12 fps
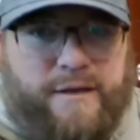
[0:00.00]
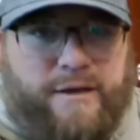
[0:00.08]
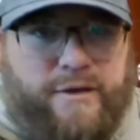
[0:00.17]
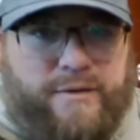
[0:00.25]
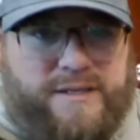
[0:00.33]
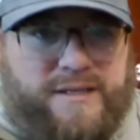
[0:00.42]

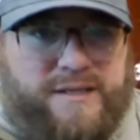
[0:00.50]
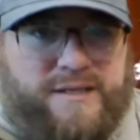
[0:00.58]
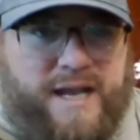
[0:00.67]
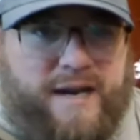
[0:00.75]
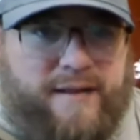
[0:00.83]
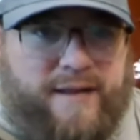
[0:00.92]
It's
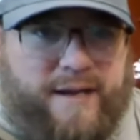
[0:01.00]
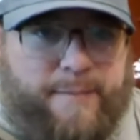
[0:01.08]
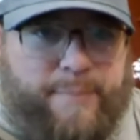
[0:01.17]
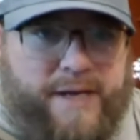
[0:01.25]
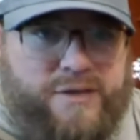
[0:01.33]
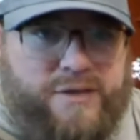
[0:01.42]
just kind of like a
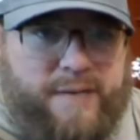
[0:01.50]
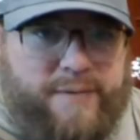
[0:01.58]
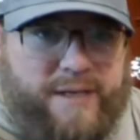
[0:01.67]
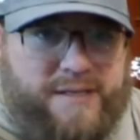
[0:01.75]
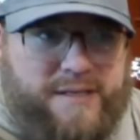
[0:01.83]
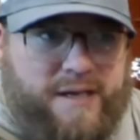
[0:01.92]
paint job
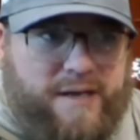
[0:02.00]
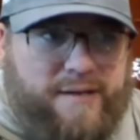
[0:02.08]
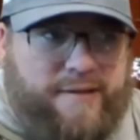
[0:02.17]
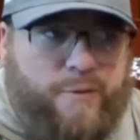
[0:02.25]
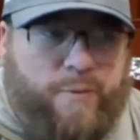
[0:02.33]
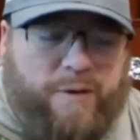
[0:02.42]
gets done. And
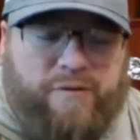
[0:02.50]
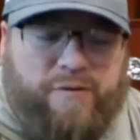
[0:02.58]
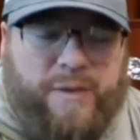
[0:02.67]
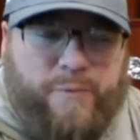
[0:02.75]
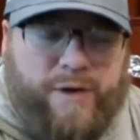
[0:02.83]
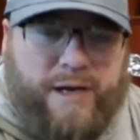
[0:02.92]
so we
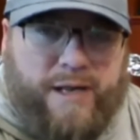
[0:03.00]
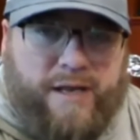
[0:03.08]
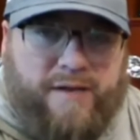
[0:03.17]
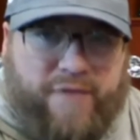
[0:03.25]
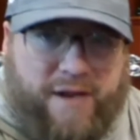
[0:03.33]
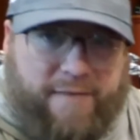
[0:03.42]
really wanted to
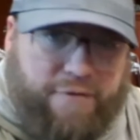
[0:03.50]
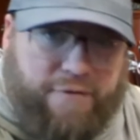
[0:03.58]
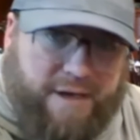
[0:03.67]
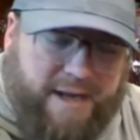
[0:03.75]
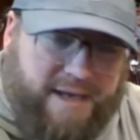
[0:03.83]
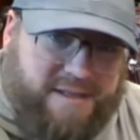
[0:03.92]
innovate for
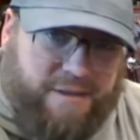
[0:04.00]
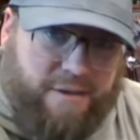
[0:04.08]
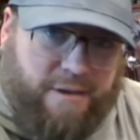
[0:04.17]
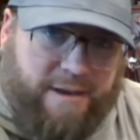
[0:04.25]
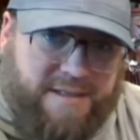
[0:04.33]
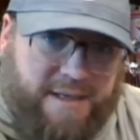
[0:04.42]
the next
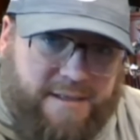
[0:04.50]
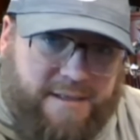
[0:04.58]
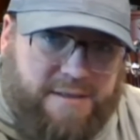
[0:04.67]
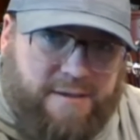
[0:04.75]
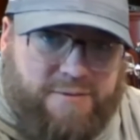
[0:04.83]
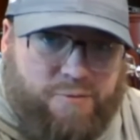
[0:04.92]

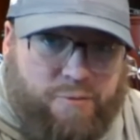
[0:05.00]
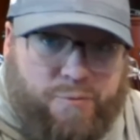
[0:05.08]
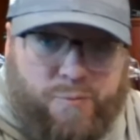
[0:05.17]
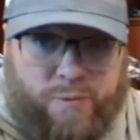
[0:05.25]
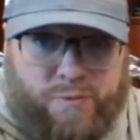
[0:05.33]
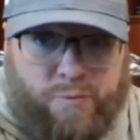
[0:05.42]
exotics launch,
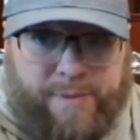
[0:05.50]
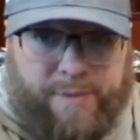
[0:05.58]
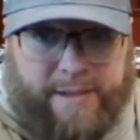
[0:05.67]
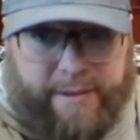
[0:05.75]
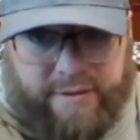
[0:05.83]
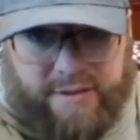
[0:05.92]
which will be
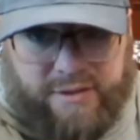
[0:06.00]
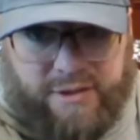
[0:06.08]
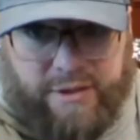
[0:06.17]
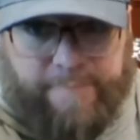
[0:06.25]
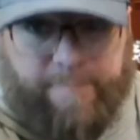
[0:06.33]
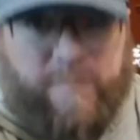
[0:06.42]
later this
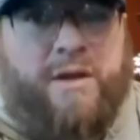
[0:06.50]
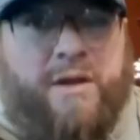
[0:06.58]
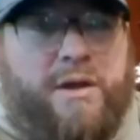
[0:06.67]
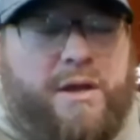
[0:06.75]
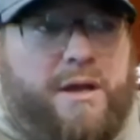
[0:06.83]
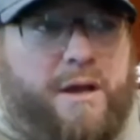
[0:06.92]
year,
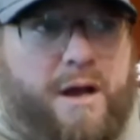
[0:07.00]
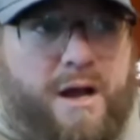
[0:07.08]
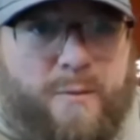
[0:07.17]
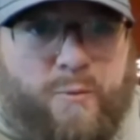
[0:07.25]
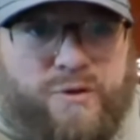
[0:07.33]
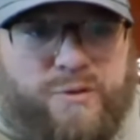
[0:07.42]

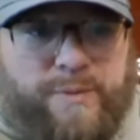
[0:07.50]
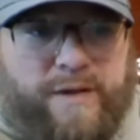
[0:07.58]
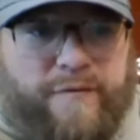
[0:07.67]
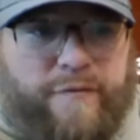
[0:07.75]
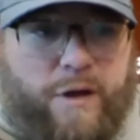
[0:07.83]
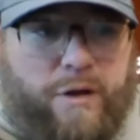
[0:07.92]
which will be
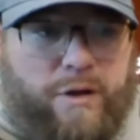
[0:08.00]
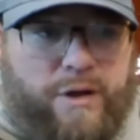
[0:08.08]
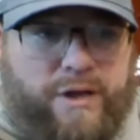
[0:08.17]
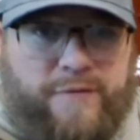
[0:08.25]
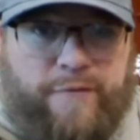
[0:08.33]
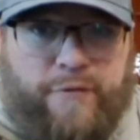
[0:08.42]
a fall
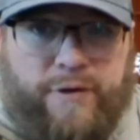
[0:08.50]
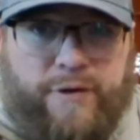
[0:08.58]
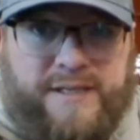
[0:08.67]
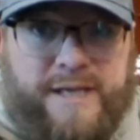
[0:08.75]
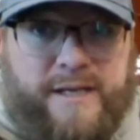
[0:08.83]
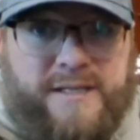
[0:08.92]
launch for
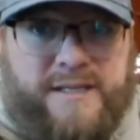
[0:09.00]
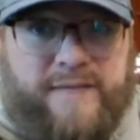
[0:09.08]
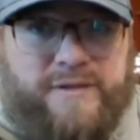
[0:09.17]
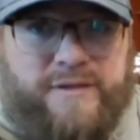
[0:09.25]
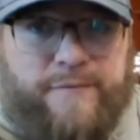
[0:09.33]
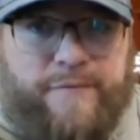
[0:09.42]
Exotic
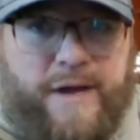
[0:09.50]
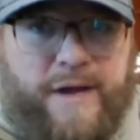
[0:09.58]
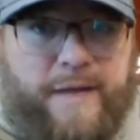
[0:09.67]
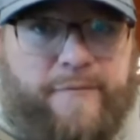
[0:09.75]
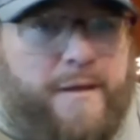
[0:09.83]
725.